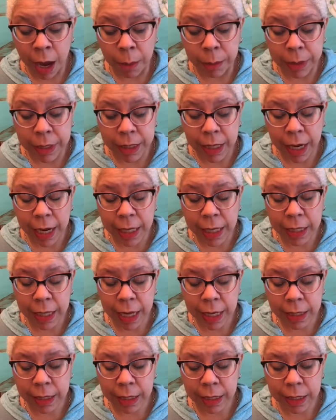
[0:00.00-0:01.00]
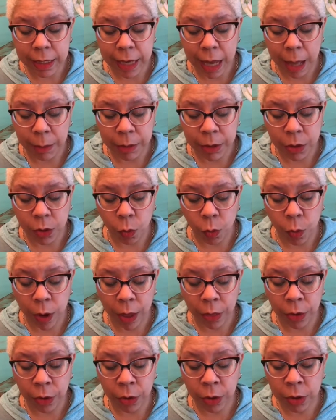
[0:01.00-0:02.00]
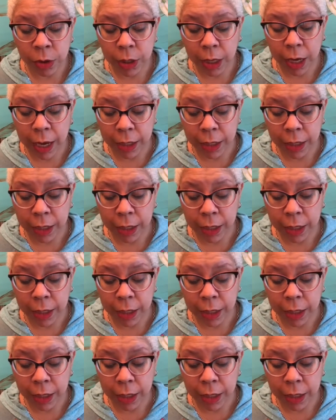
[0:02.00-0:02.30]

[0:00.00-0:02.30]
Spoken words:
But science hasn't established whether